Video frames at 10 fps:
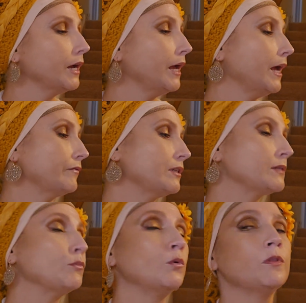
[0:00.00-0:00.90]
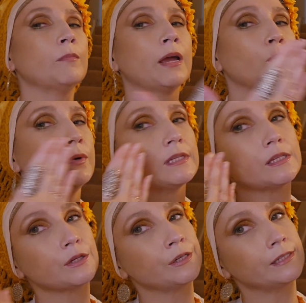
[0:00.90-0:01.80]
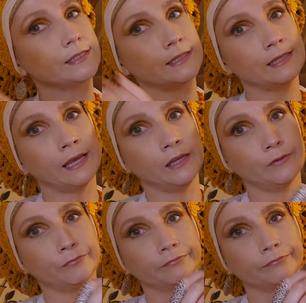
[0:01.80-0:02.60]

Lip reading: "I have to smooth my whiskers today."